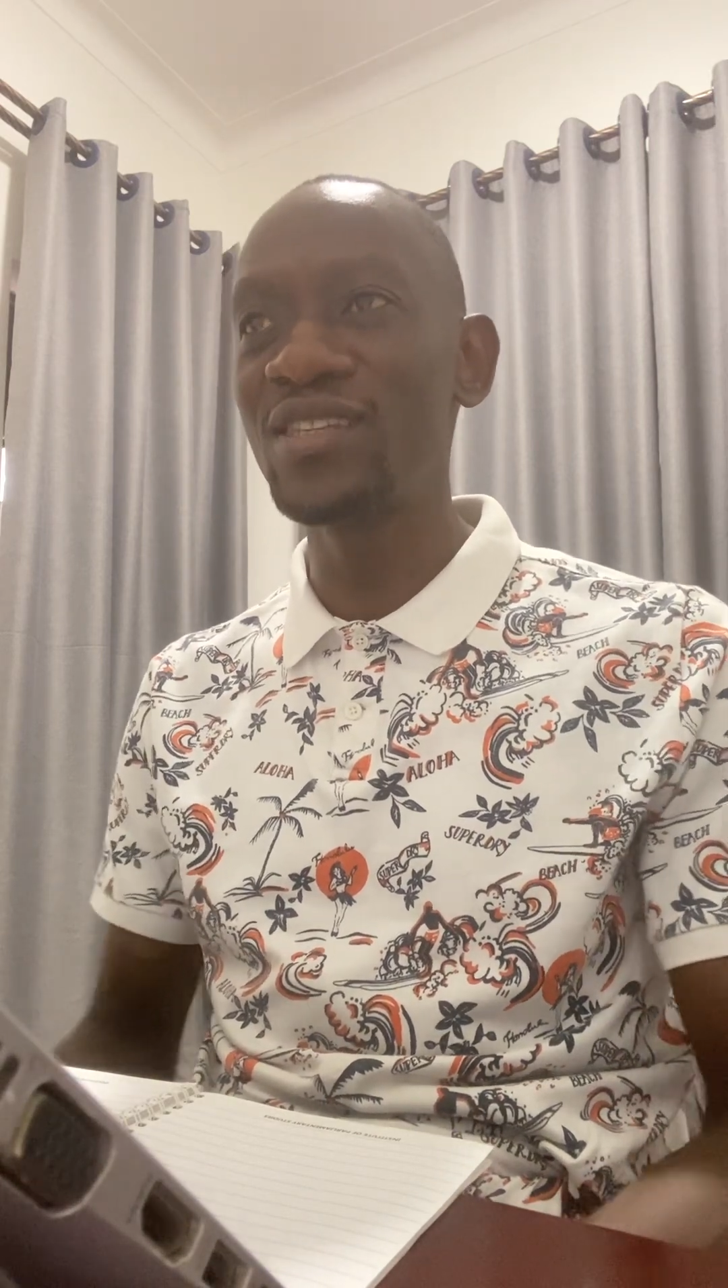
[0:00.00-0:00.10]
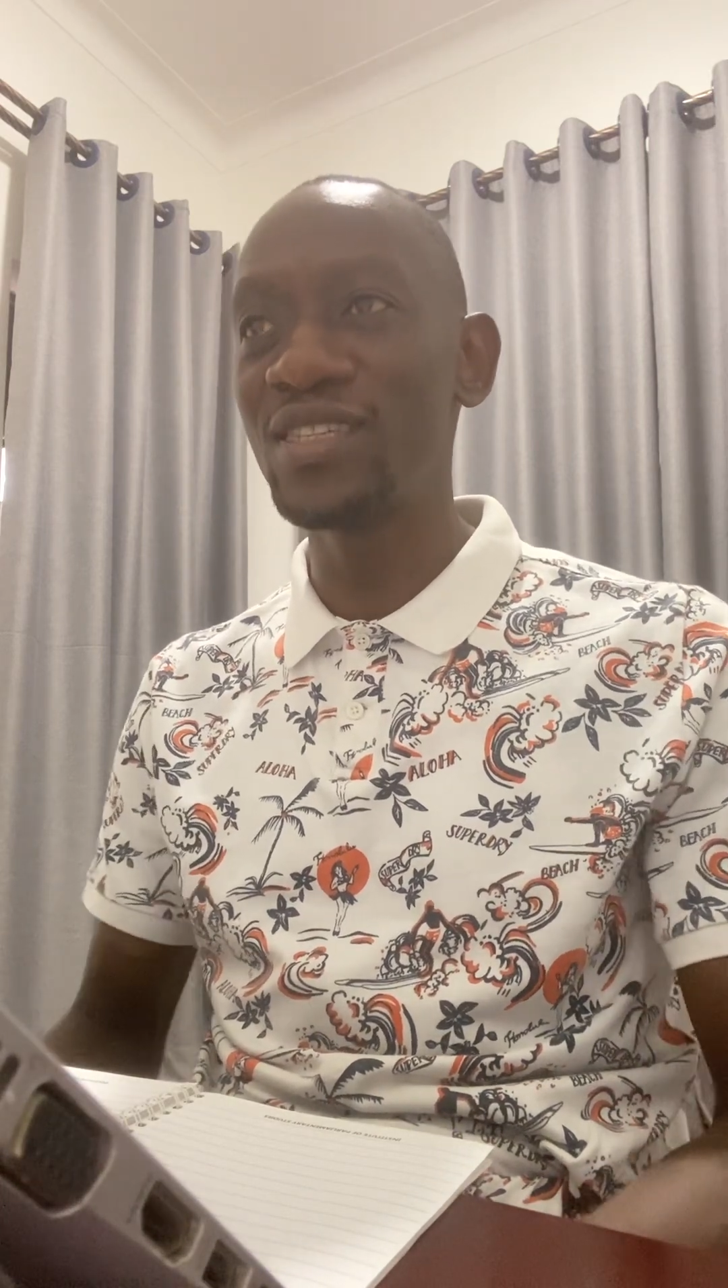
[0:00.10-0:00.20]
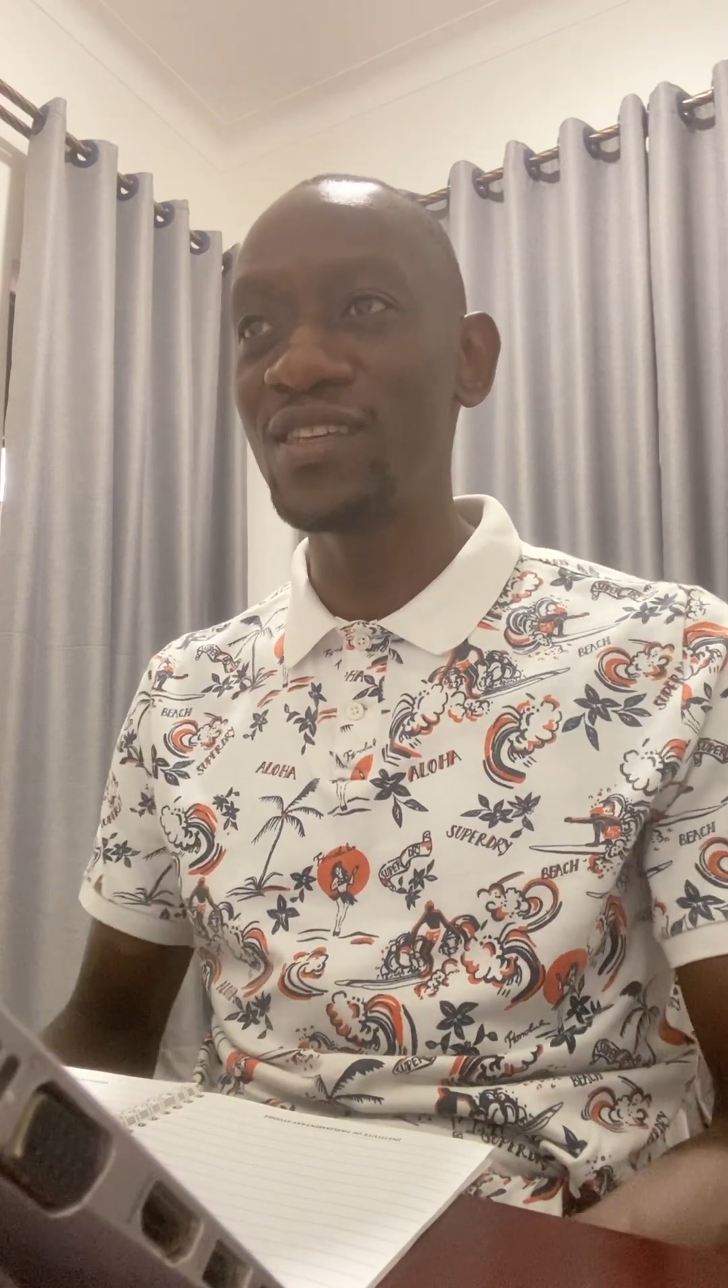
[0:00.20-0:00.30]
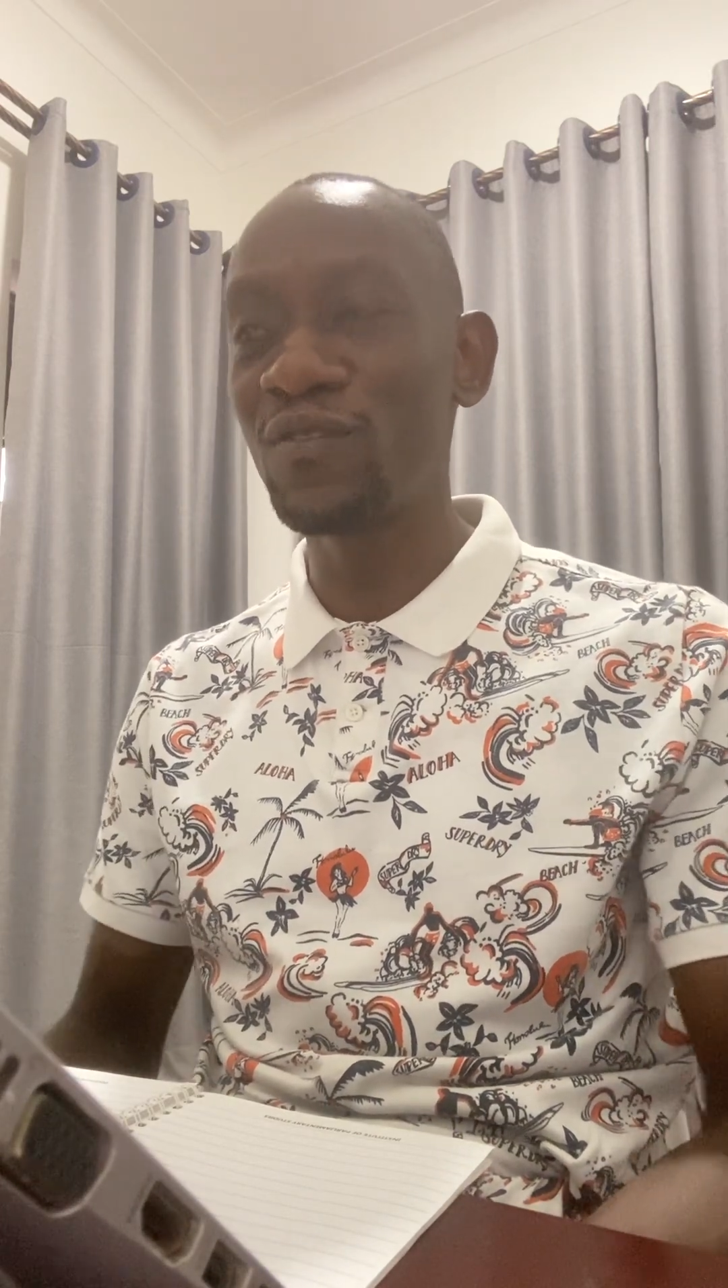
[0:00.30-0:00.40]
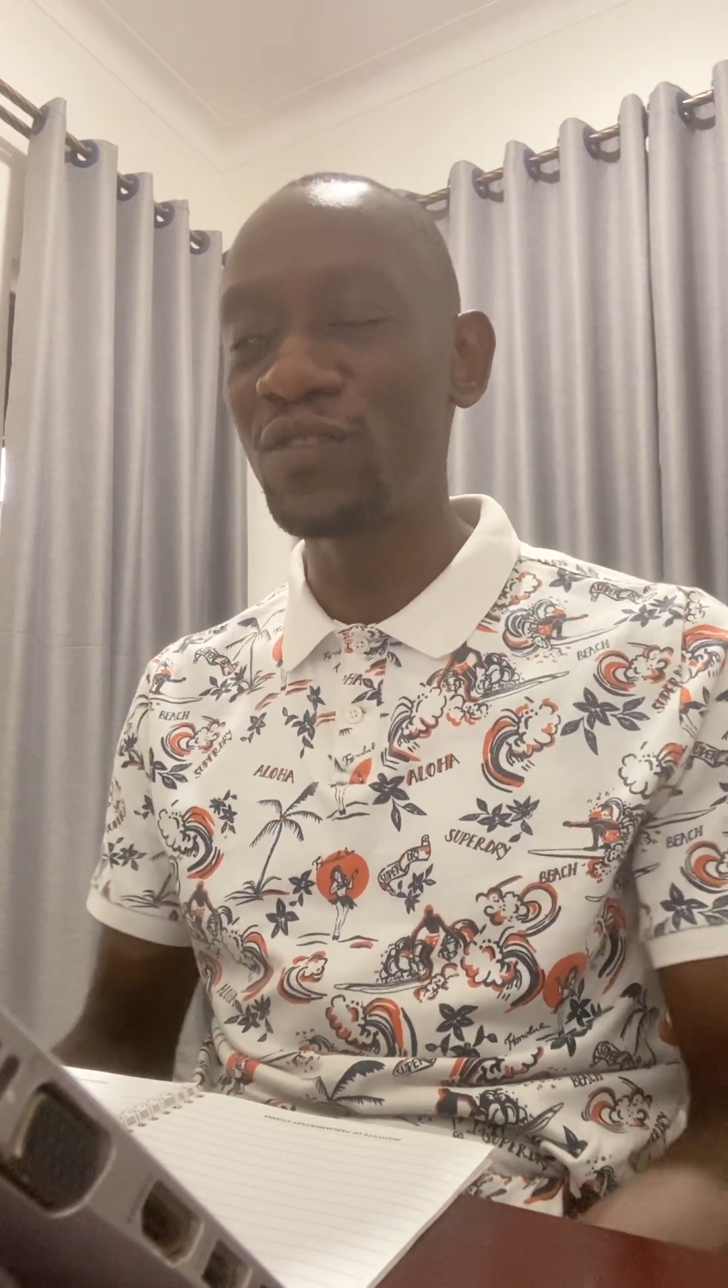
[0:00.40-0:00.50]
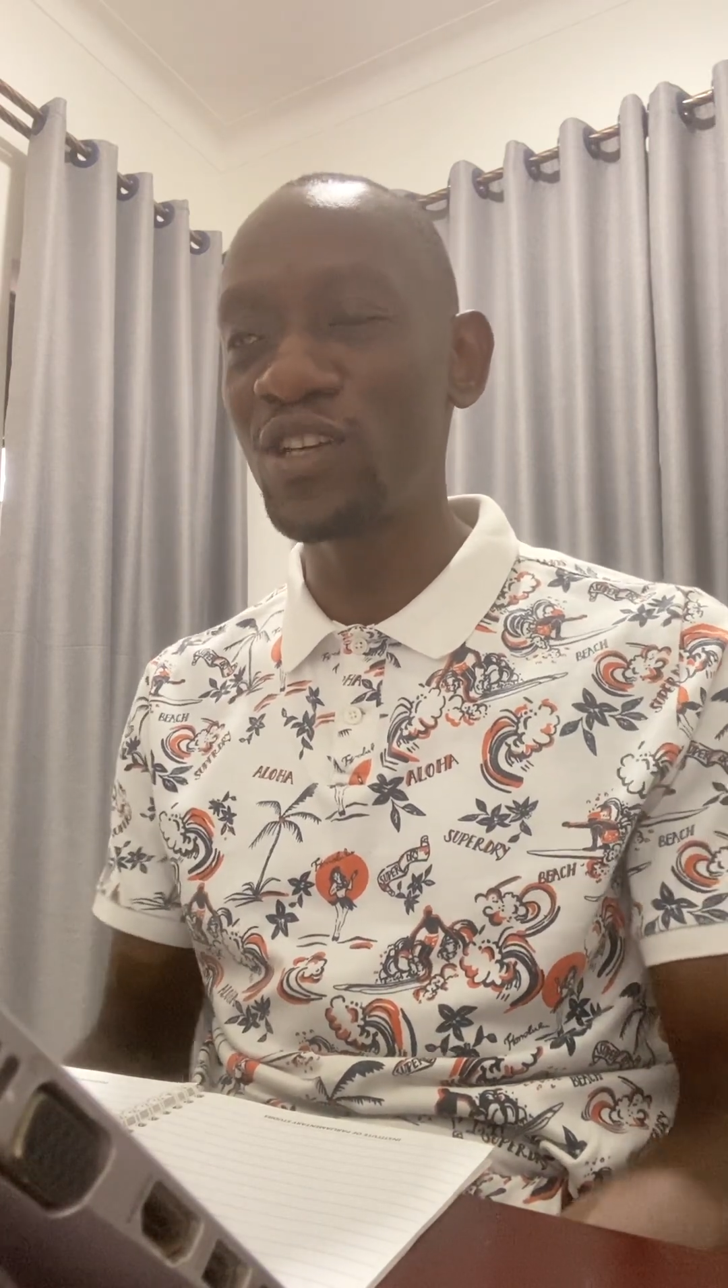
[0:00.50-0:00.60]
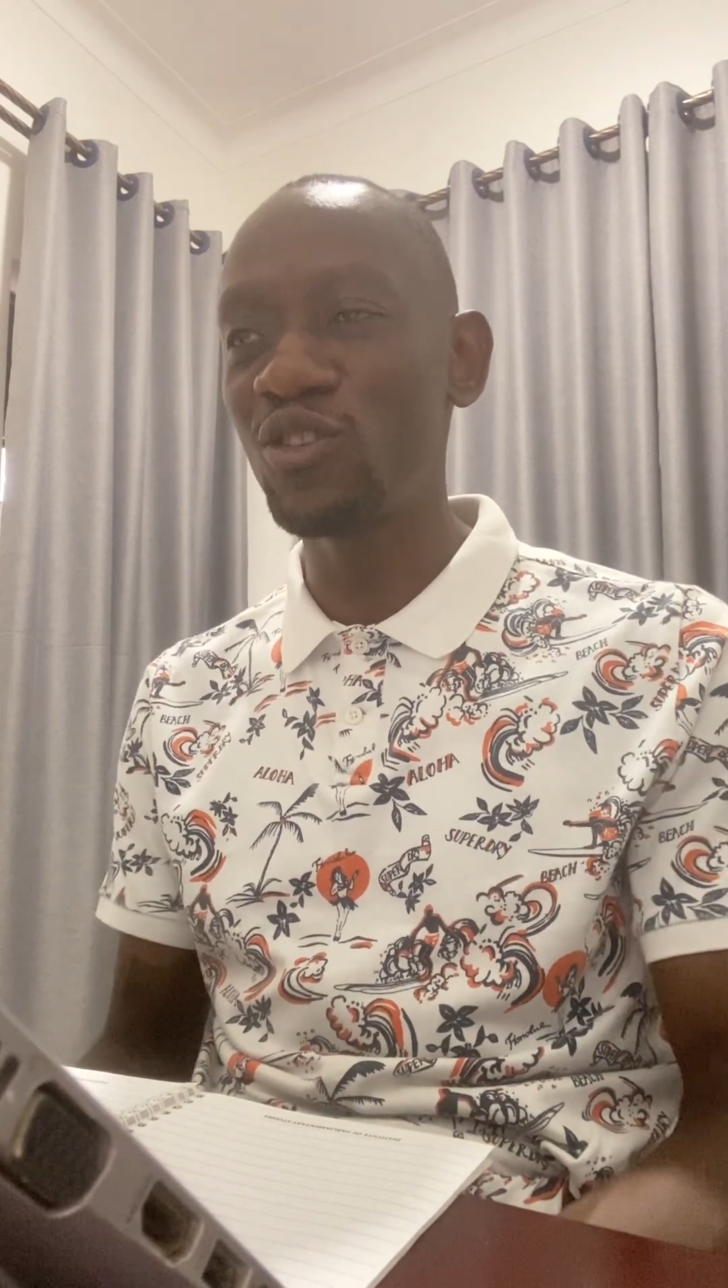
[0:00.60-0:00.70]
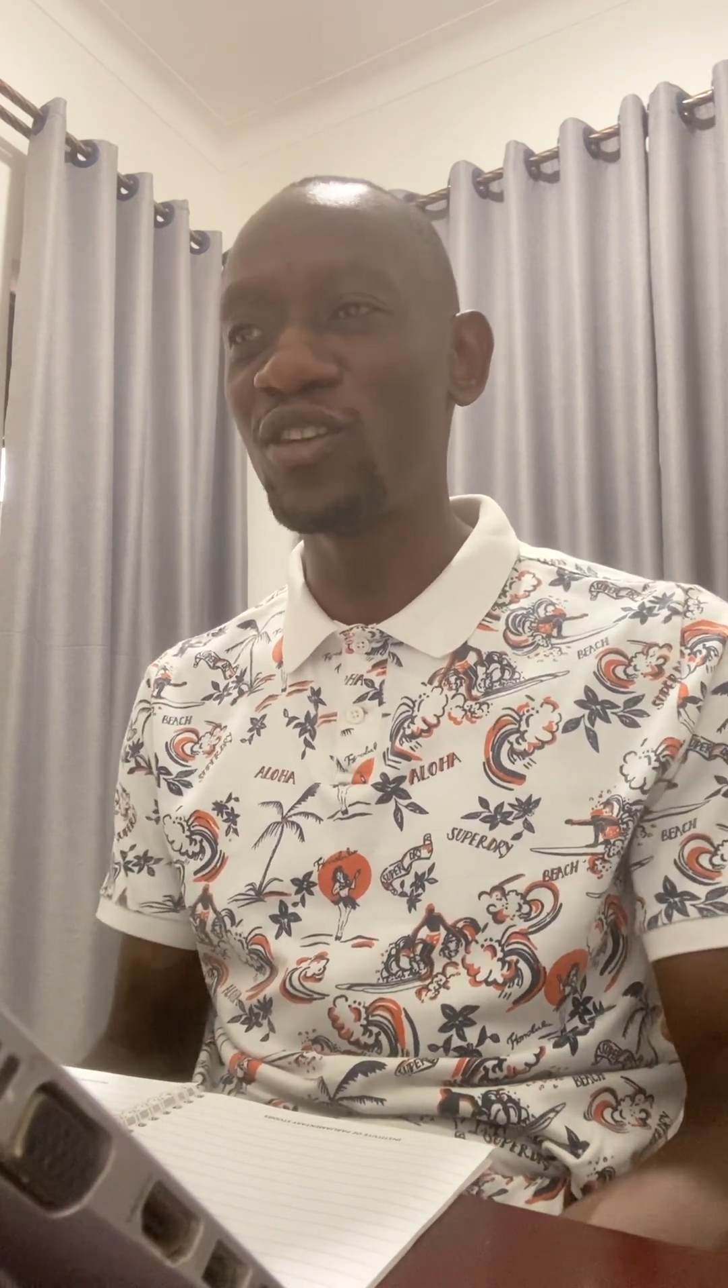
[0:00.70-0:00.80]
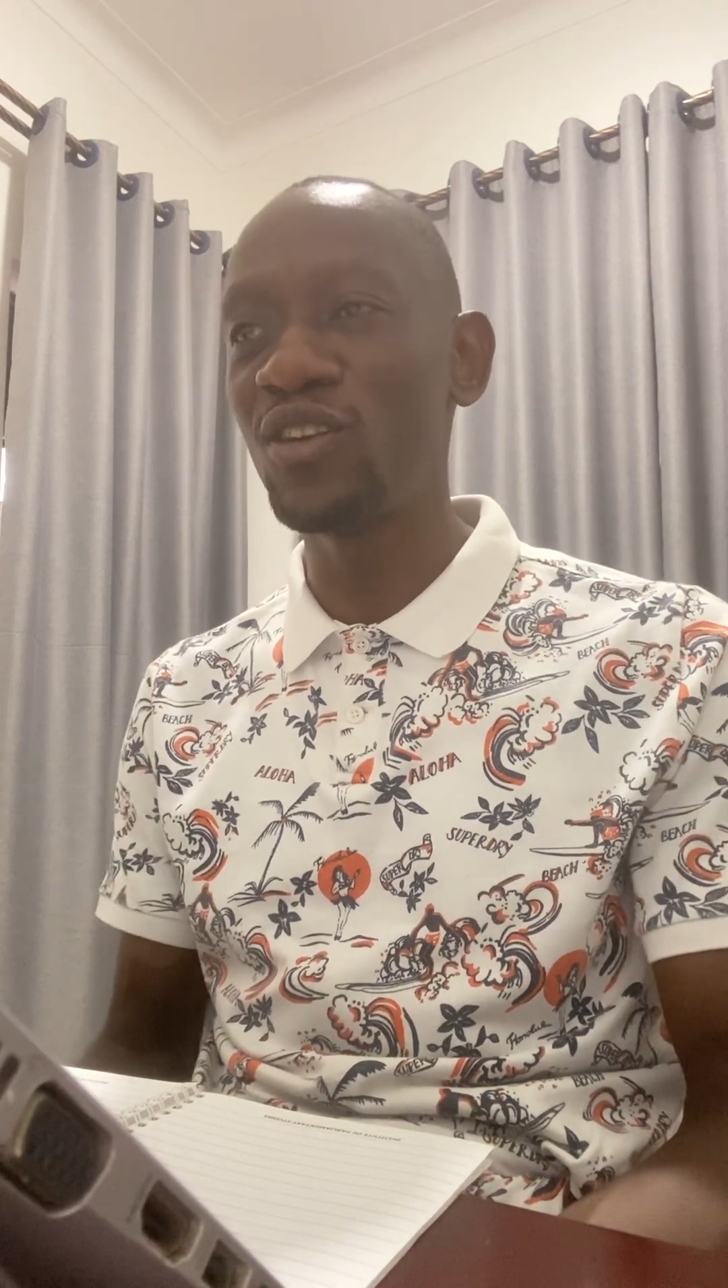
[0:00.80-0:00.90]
safety on